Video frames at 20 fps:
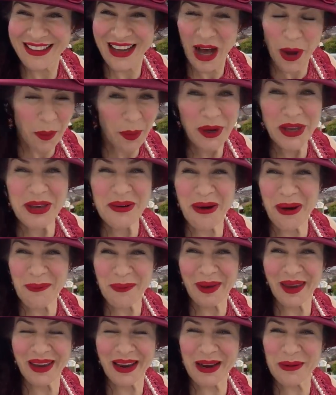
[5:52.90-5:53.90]
I'll bring you up
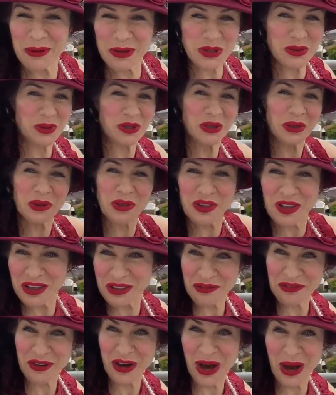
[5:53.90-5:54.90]
here and we'll do a little thing
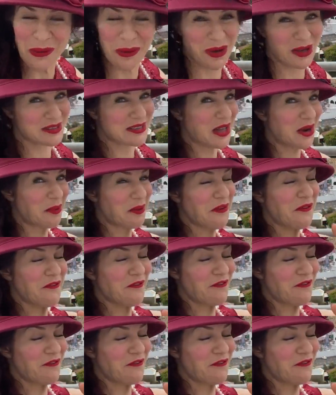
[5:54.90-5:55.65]
of the fireworks. That'll be